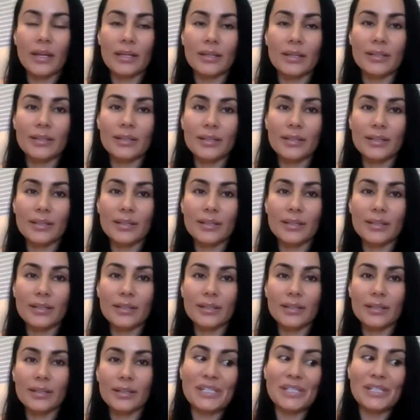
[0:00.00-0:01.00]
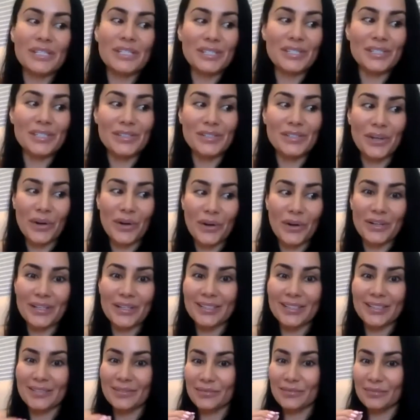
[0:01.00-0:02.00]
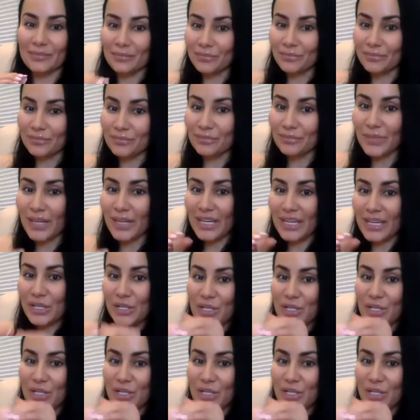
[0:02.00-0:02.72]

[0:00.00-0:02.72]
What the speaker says: LA and really just started